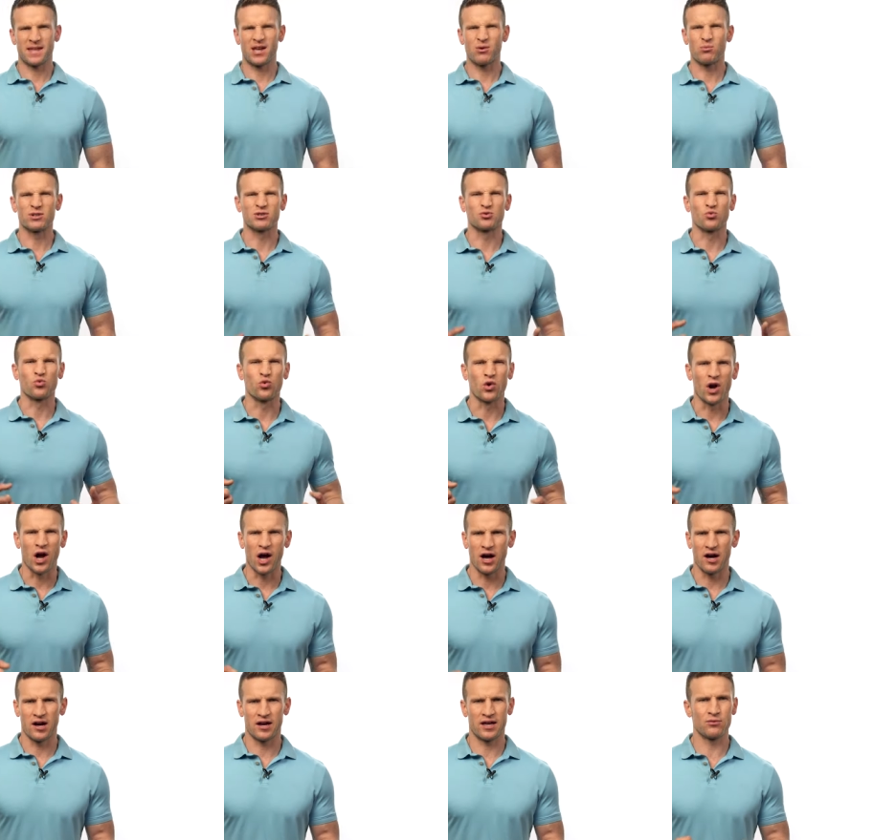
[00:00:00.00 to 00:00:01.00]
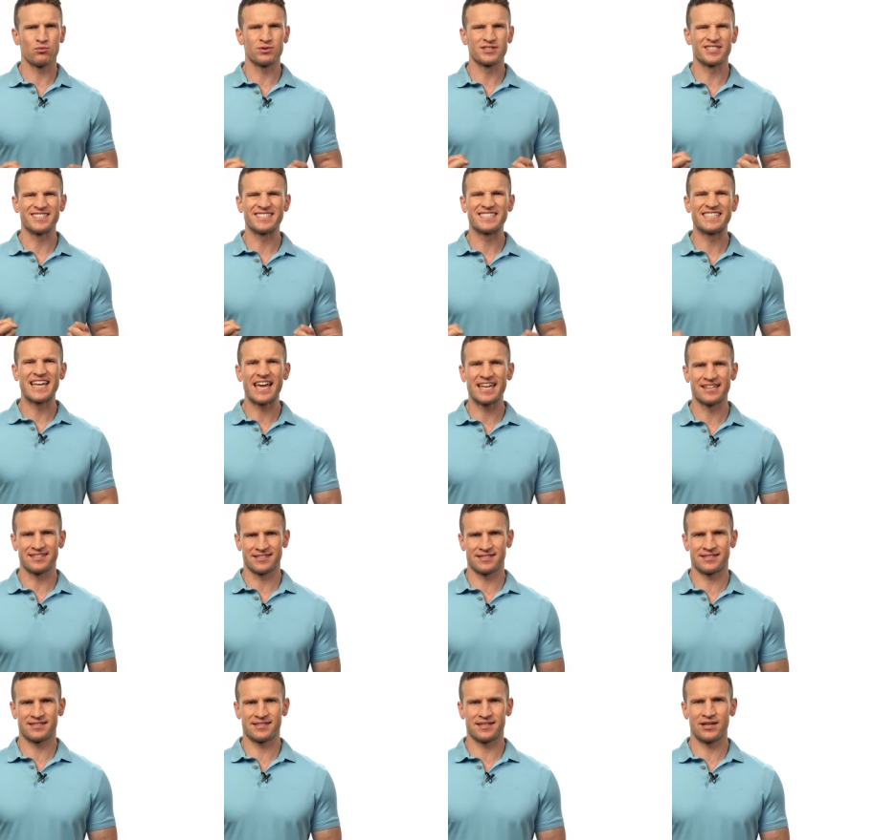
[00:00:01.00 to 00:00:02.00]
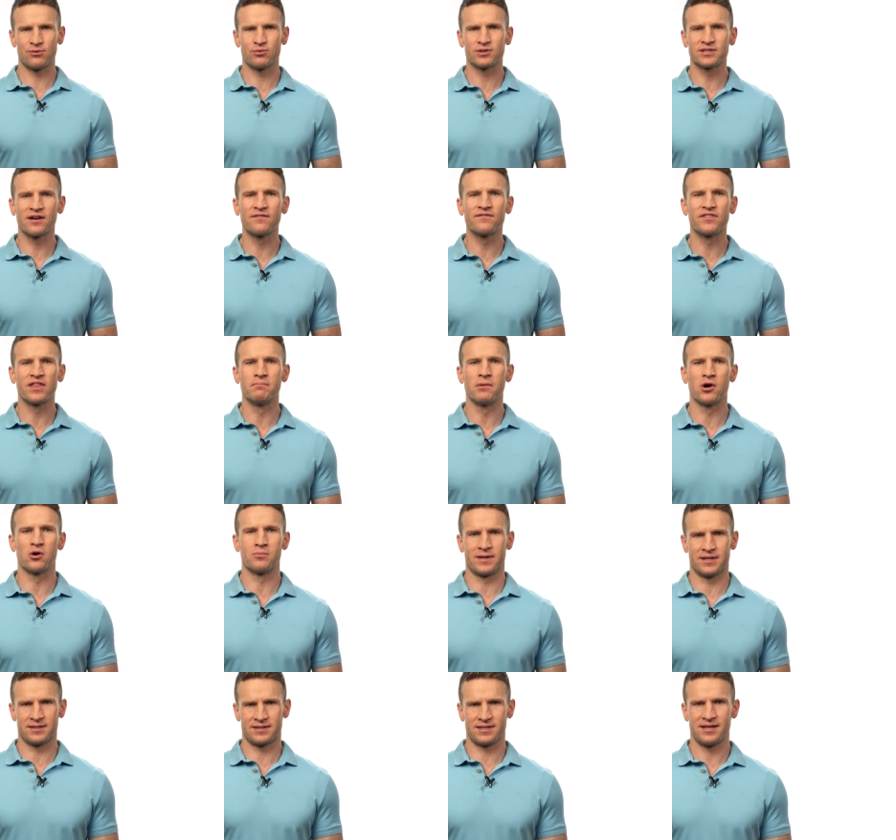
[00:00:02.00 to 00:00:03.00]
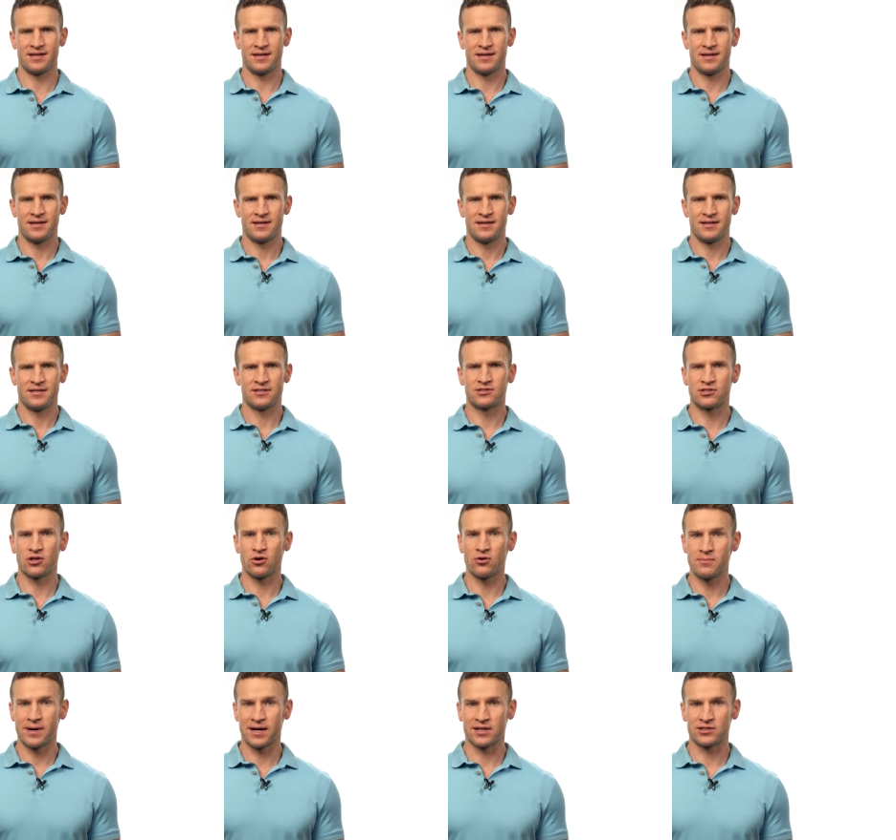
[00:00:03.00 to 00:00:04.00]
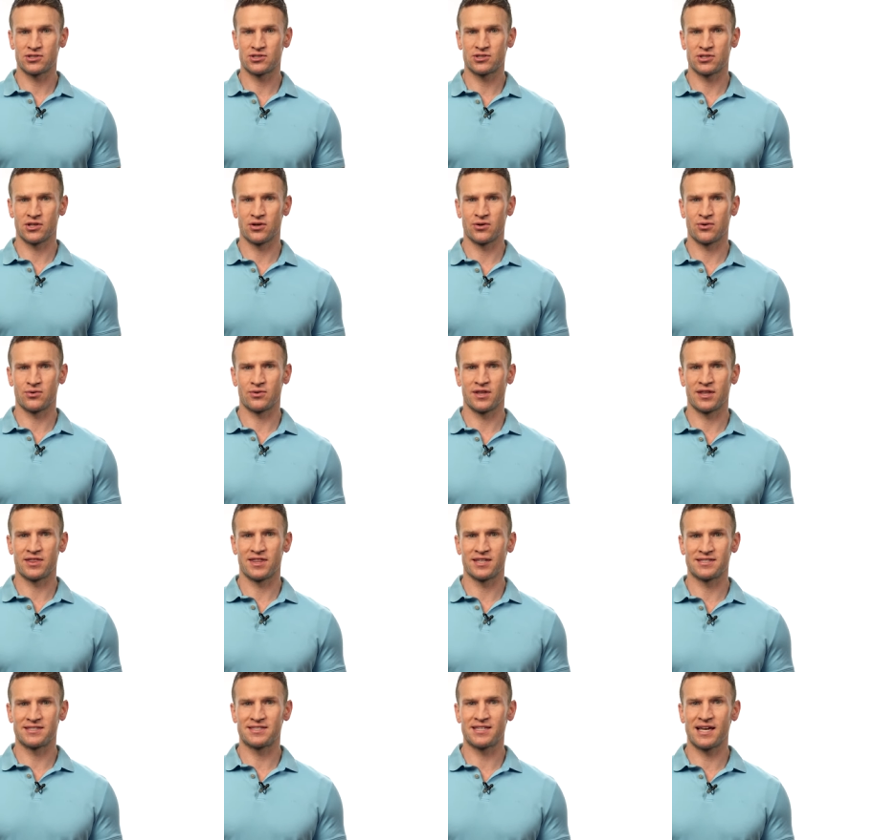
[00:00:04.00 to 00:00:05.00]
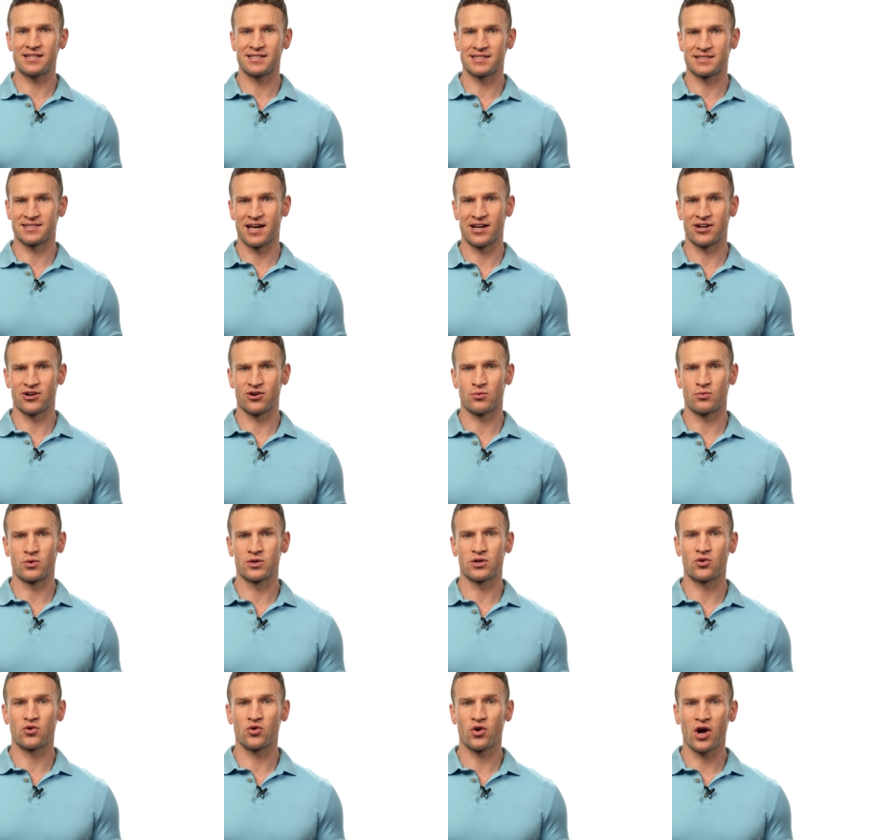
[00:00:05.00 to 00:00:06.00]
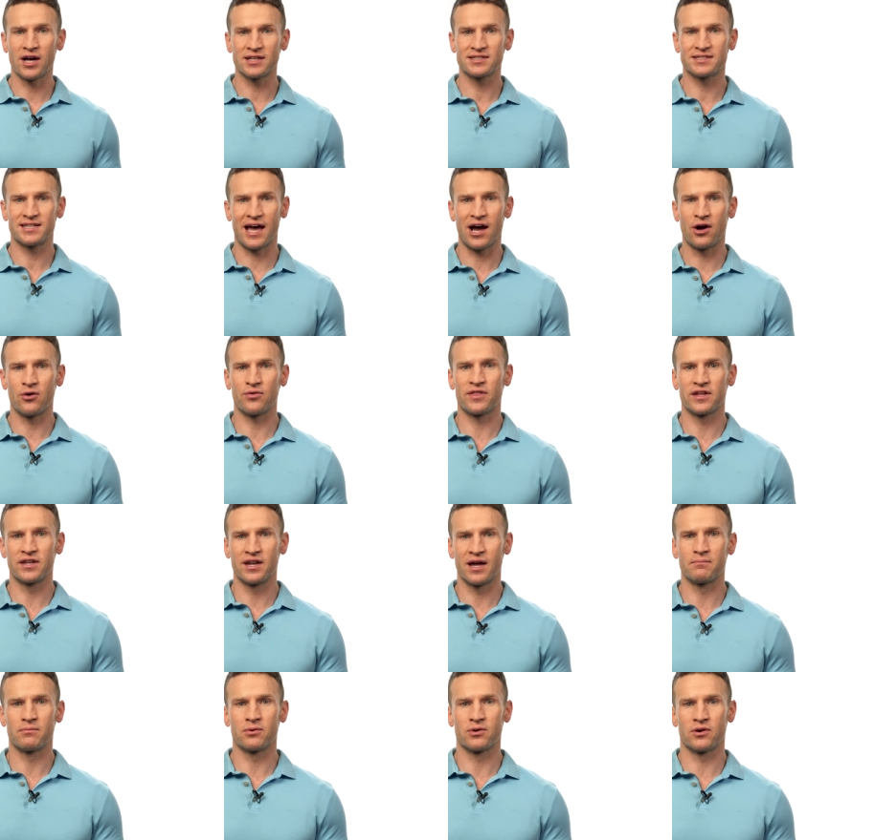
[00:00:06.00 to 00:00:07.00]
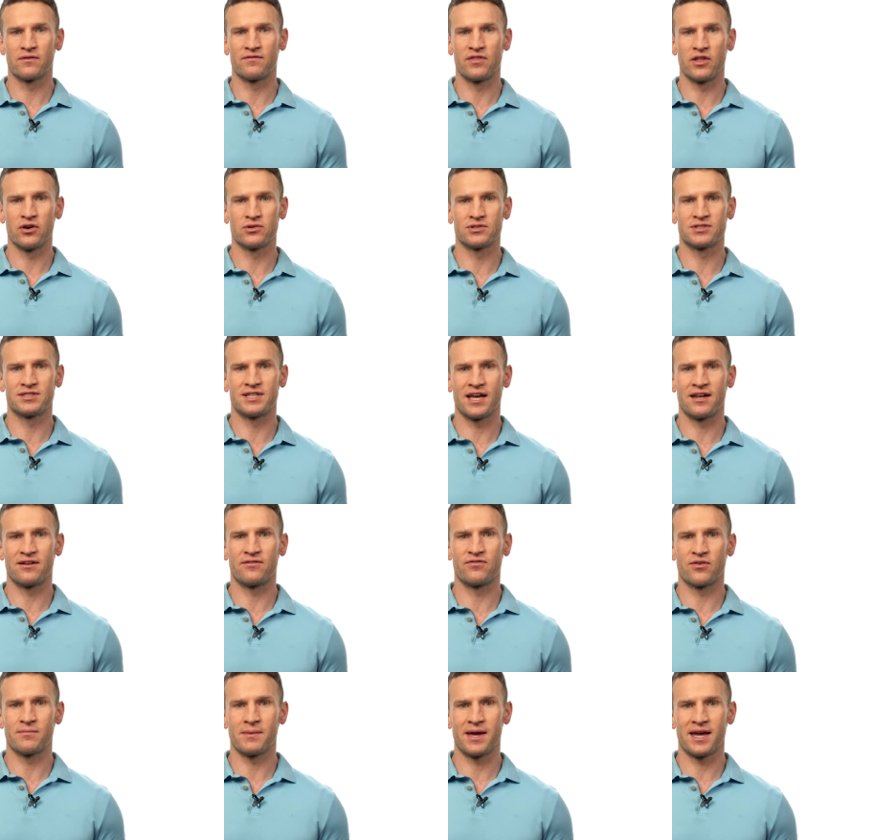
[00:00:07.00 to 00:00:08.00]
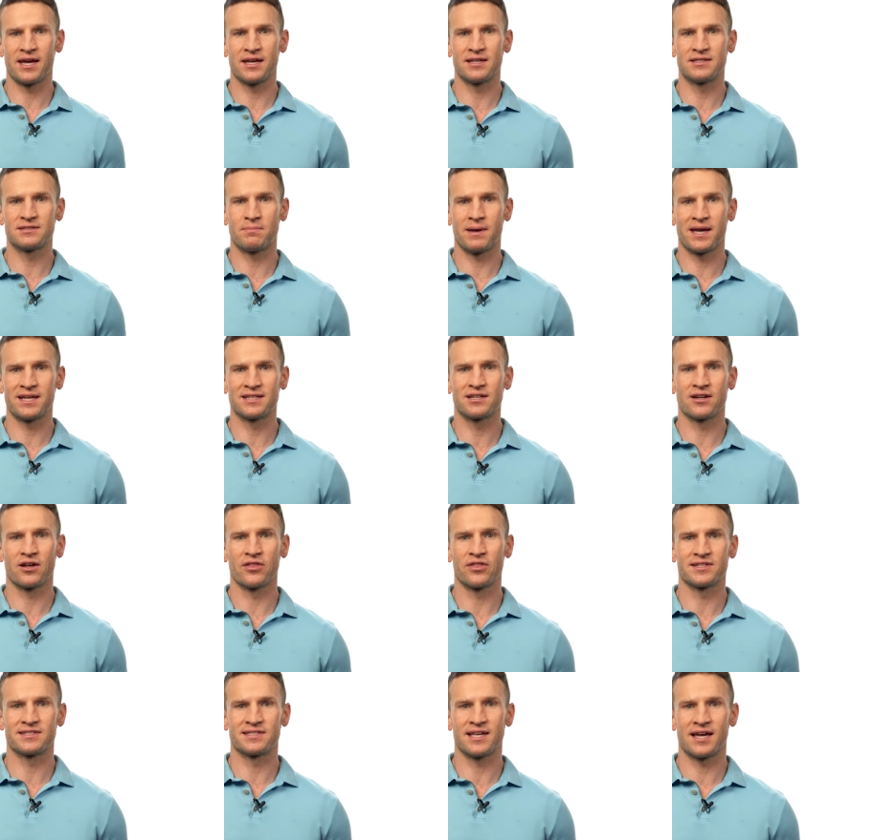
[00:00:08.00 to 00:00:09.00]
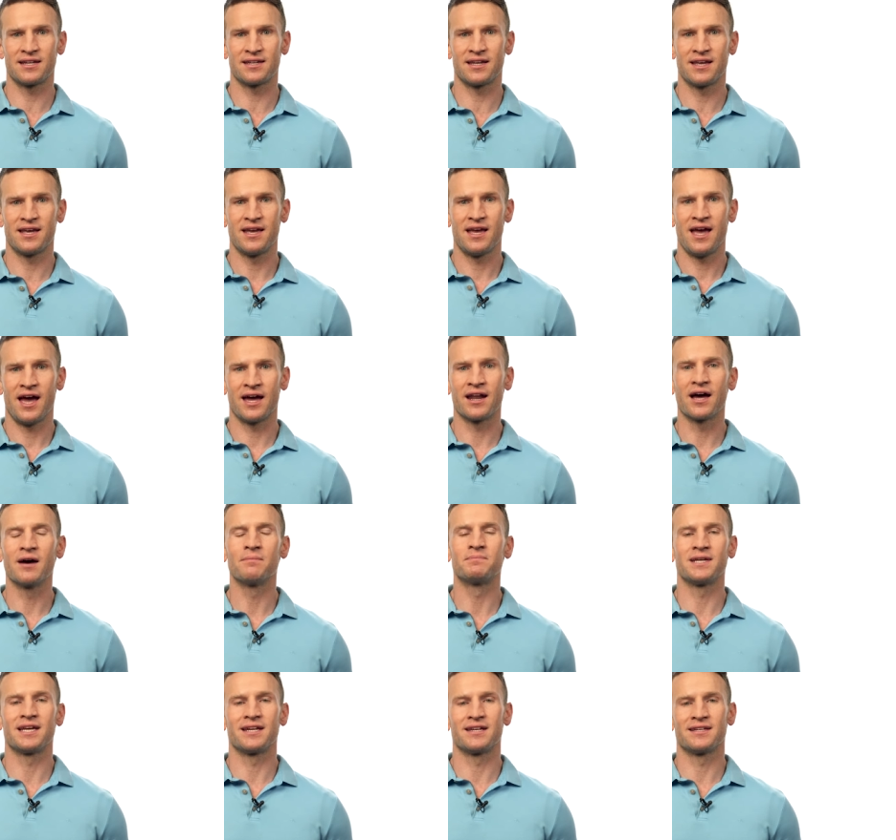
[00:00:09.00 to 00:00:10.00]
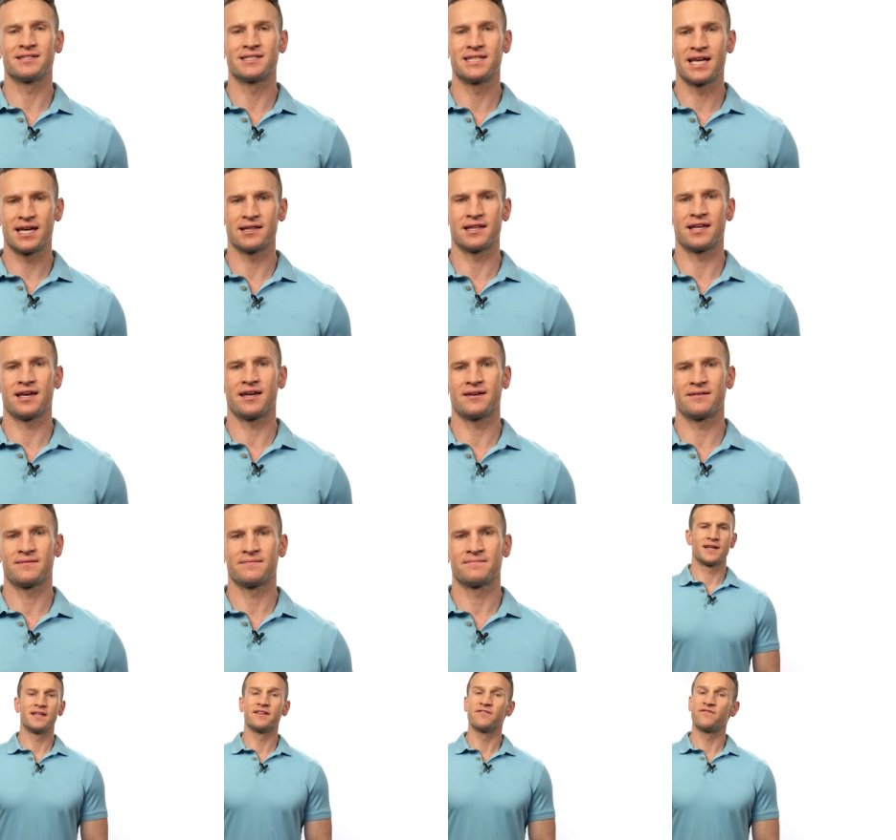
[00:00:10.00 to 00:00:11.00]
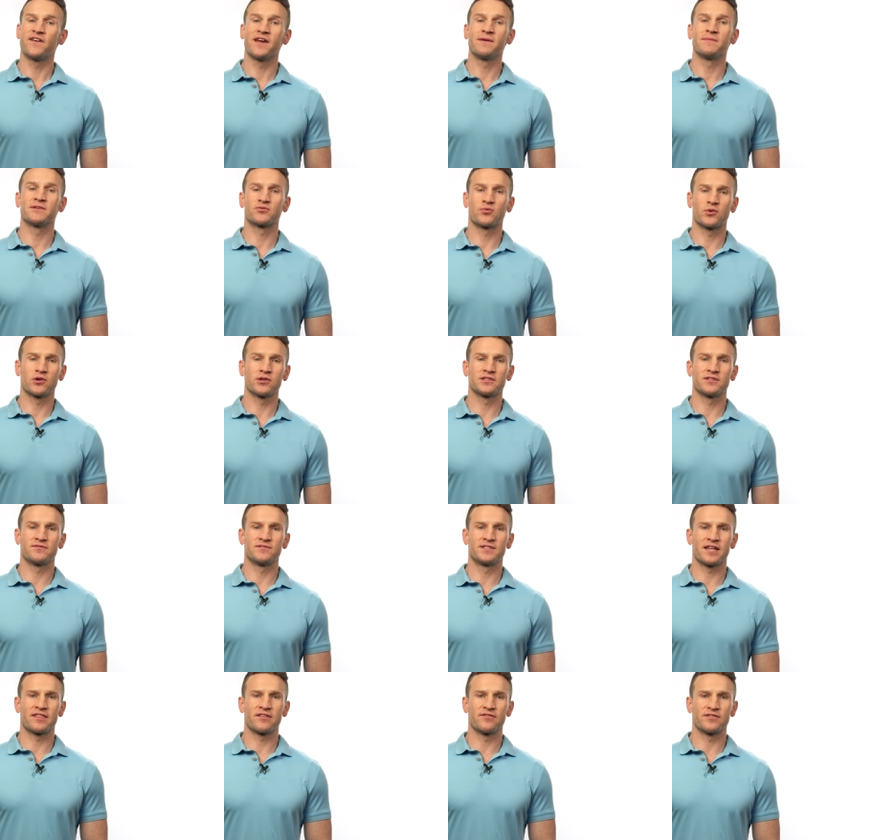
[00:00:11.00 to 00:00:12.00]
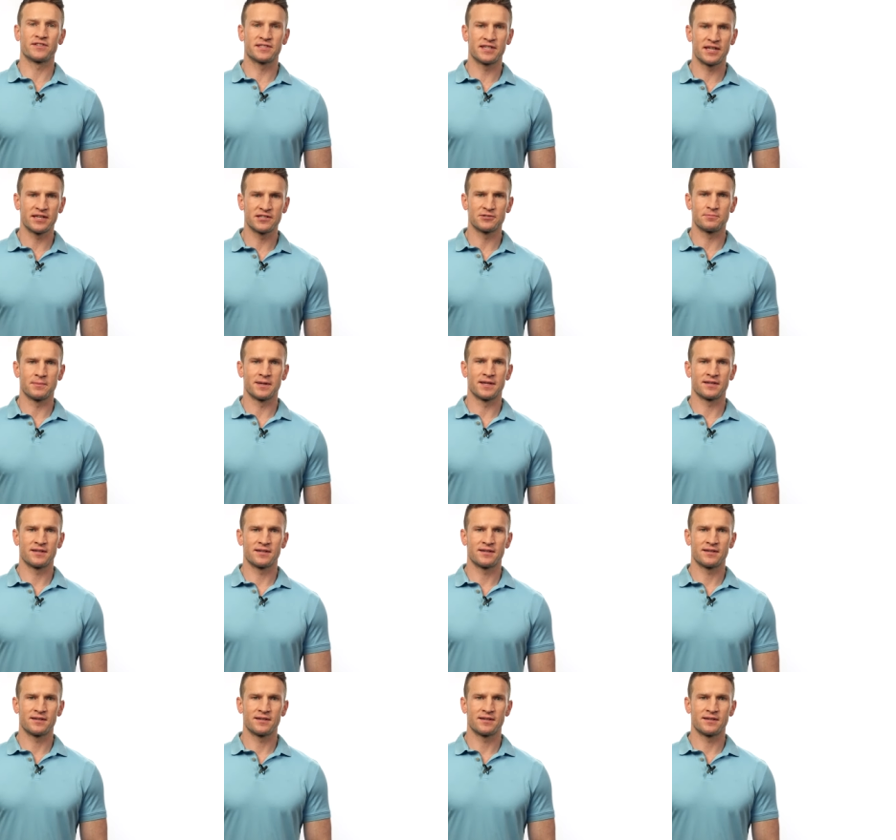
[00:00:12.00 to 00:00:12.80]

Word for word: It was raw, it was intense, it was of the moment. So much so that the set designer would cross out the number of those dead from AIDS painted on the set and update it daily. In the famous words of Death of a Salesman,